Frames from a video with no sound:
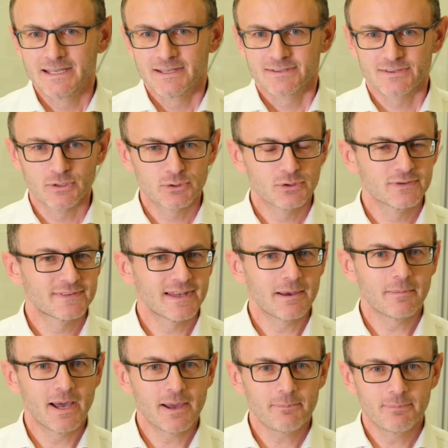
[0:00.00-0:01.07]
So to
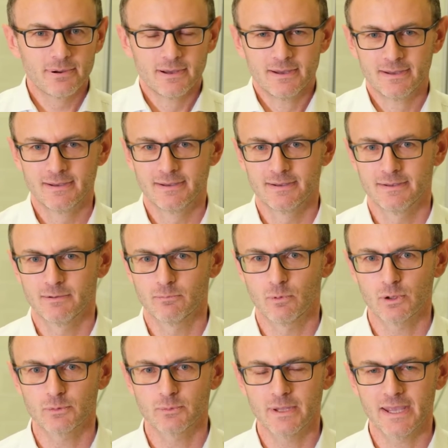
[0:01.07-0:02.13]
sum up,
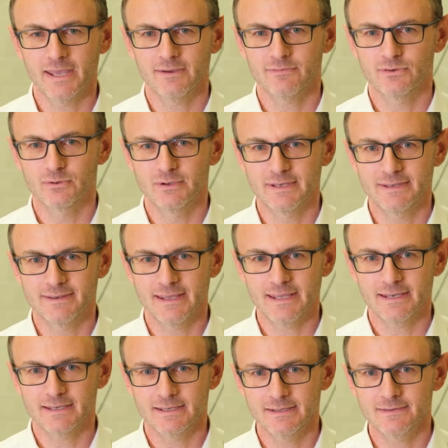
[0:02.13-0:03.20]
what we have to
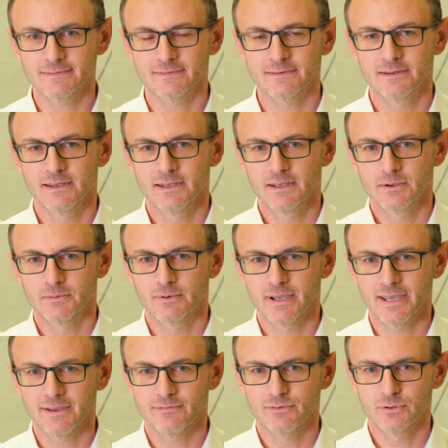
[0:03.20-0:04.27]
detect is we
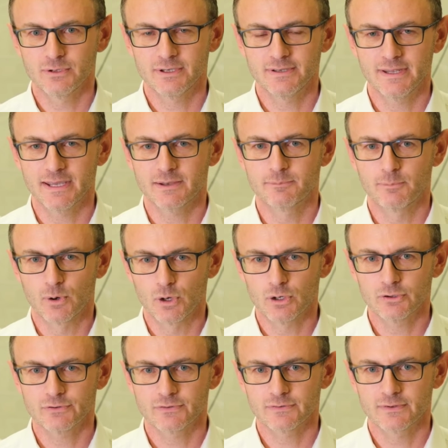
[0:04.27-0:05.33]
have to detect
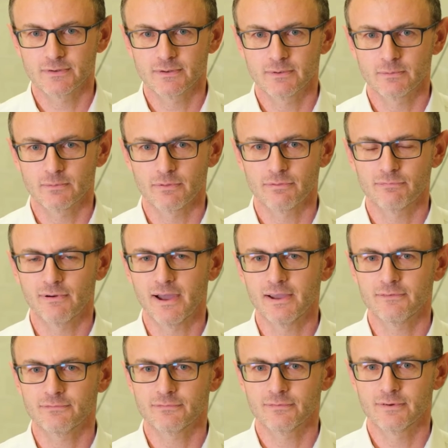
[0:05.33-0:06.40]
burrs with
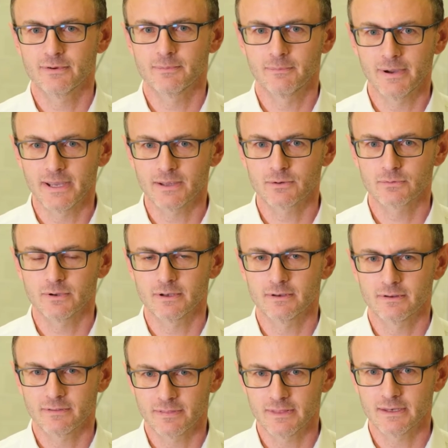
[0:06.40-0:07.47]
5 micron
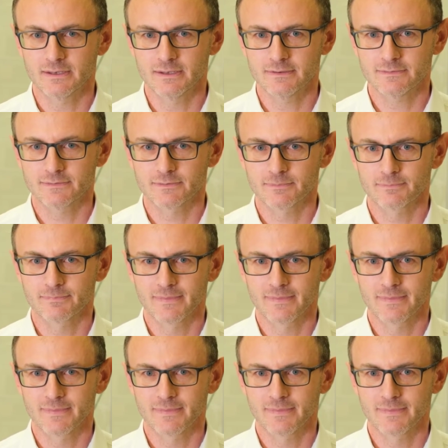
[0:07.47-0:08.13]
thickness.